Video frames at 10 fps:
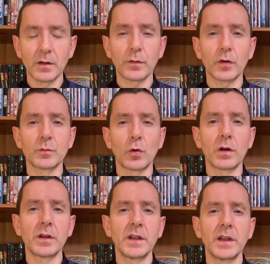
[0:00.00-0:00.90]

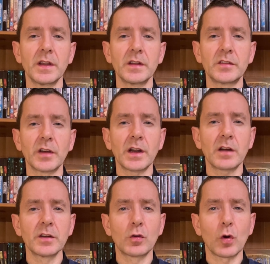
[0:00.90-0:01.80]
Furthermore, Die
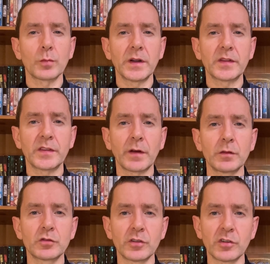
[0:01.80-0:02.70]
Hard incorporates
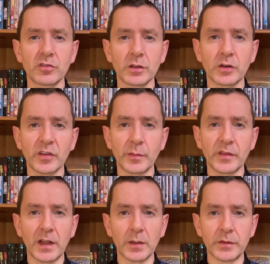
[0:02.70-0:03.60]
several traditional Christmas
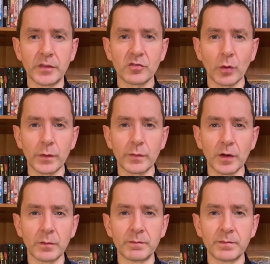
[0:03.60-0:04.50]
elements throughout the
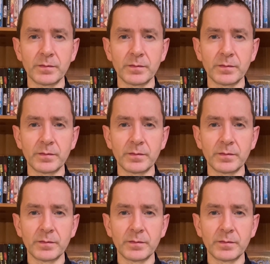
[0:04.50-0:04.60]
film,